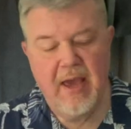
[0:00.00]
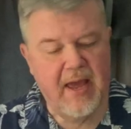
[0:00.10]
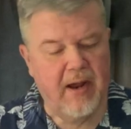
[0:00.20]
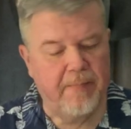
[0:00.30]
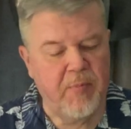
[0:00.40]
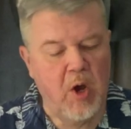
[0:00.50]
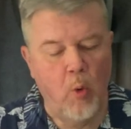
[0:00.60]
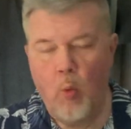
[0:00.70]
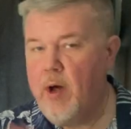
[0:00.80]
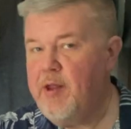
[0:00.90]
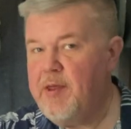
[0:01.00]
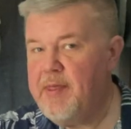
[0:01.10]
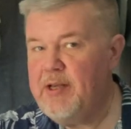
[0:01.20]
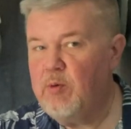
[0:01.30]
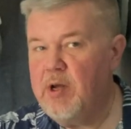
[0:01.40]
And now, one of the
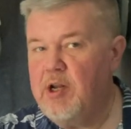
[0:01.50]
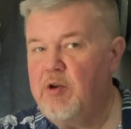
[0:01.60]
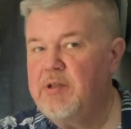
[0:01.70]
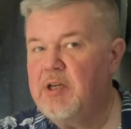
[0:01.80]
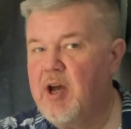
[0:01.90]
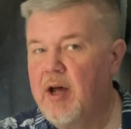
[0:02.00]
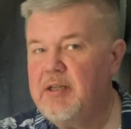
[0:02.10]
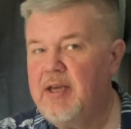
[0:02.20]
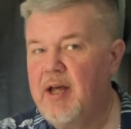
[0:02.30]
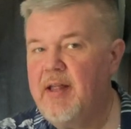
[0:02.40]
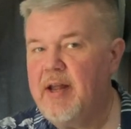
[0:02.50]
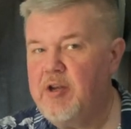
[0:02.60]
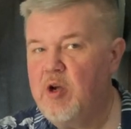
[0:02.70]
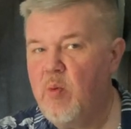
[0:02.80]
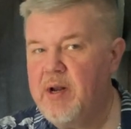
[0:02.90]
things we're going to do is a cocktail, and I
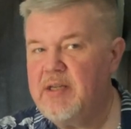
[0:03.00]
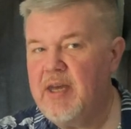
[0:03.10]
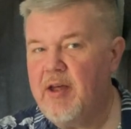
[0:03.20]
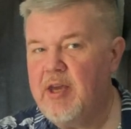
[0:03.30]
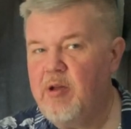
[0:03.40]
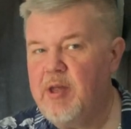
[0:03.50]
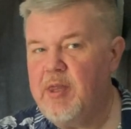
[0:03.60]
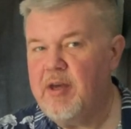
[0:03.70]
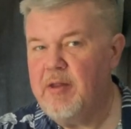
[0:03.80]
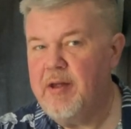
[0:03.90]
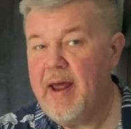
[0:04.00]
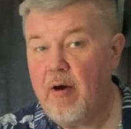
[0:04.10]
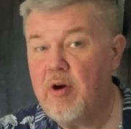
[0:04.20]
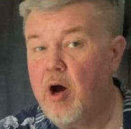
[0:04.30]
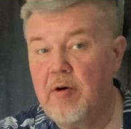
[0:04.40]
do want to tell you that the
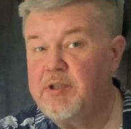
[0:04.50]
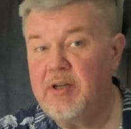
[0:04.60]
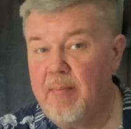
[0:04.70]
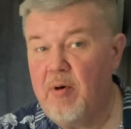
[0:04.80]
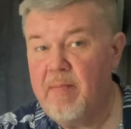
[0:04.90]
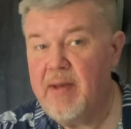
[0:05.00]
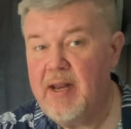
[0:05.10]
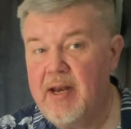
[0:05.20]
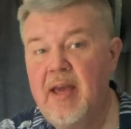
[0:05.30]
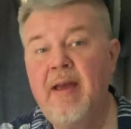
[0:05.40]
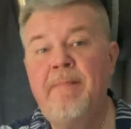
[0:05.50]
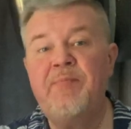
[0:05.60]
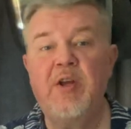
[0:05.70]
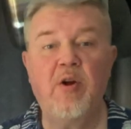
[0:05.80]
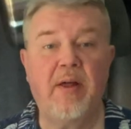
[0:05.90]
alcohol is not permitted,
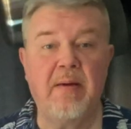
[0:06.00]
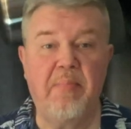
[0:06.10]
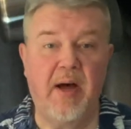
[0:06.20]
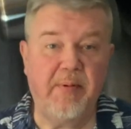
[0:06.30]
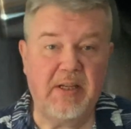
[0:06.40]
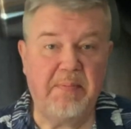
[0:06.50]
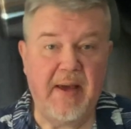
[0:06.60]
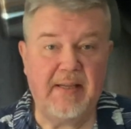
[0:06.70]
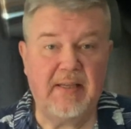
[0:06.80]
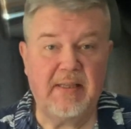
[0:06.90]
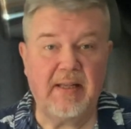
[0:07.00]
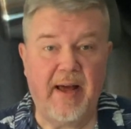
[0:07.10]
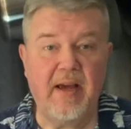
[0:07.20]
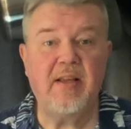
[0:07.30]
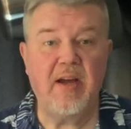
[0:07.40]
you know, like in public spaces
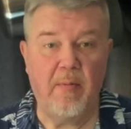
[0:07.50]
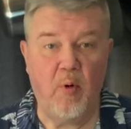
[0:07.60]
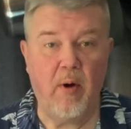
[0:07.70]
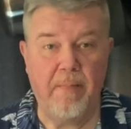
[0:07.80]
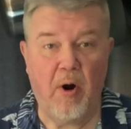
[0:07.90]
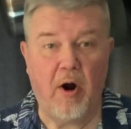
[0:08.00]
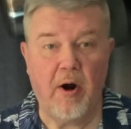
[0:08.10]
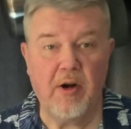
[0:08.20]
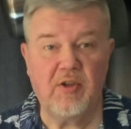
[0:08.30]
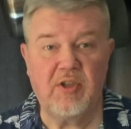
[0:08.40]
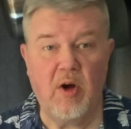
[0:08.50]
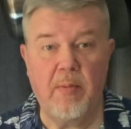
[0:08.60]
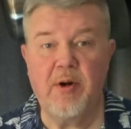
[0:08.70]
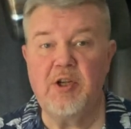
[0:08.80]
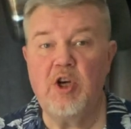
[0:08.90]
like Town Point Park. So I'm
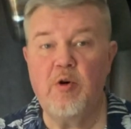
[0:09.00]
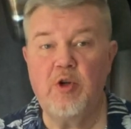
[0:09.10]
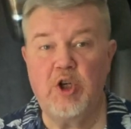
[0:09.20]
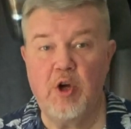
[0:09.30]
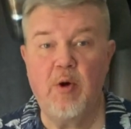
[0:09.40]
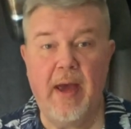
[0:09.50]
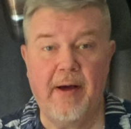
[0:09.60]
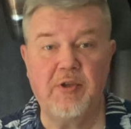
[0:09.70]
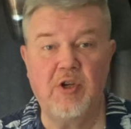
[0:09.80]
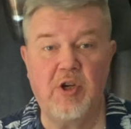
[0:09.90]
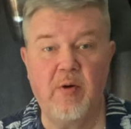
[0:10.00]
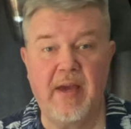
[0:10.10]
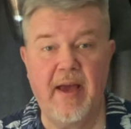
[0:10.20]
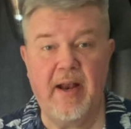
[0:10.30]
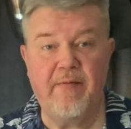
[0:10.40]
going to show you how to do it
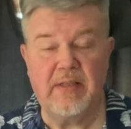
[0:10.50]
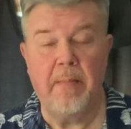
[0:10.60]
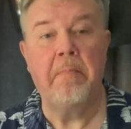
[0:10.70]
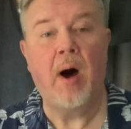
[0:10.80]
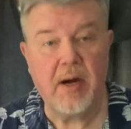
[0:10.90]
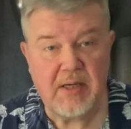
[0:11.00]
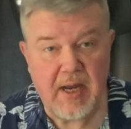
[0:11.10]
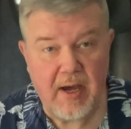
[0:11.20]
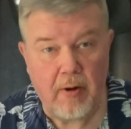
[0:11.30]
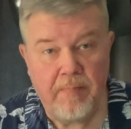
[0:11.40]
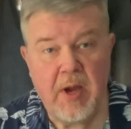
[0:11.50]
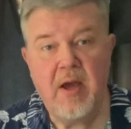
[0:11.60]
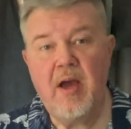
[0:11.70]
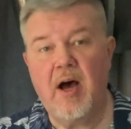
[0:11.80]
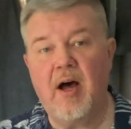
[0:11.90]
kind of as a mocktail.
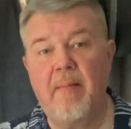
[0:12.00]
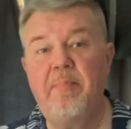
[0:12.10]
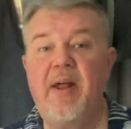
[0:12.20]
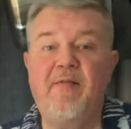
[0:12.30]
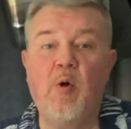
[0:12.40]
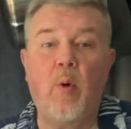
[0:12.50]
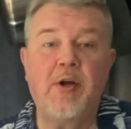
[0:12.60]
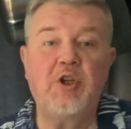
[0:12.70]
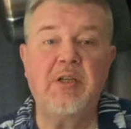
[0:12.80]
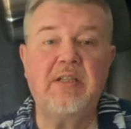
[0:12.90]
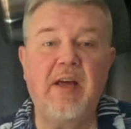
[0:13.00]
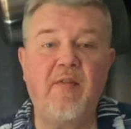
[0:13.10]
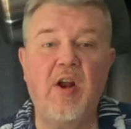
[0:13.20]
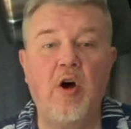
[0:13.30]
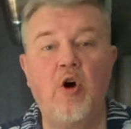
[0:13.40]
But if you're watching stuff
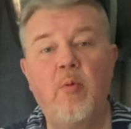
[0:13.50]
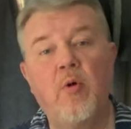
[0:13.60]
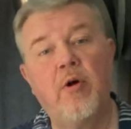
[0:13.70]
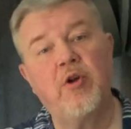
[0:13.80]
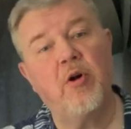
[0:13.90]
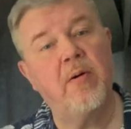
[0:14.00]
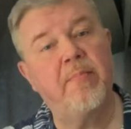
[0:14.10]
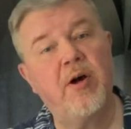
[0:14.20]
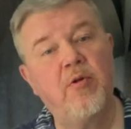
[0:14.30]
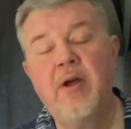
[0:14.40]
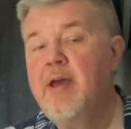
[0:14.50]
at home or on your own boat,